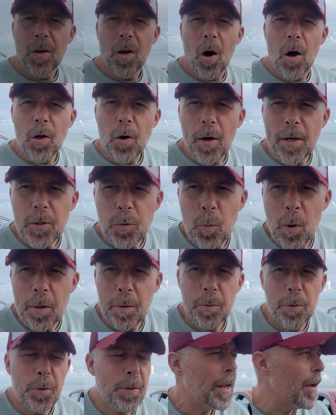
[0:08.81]
Hi guys,
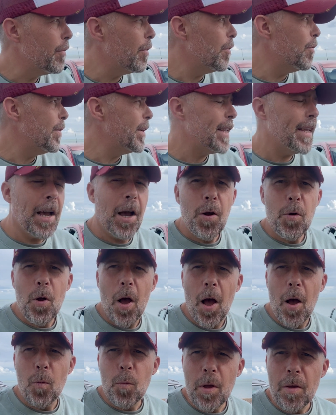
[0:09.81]
welcome to another
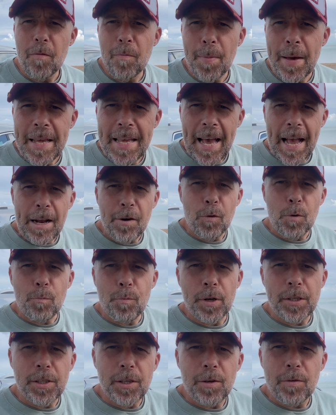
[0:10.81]
video with me, Angry
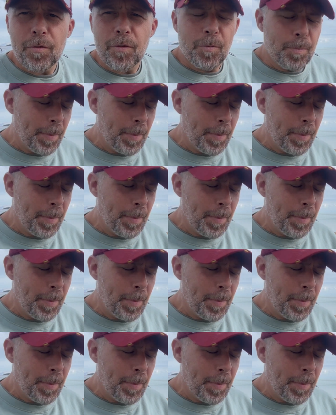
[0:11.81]
Britain from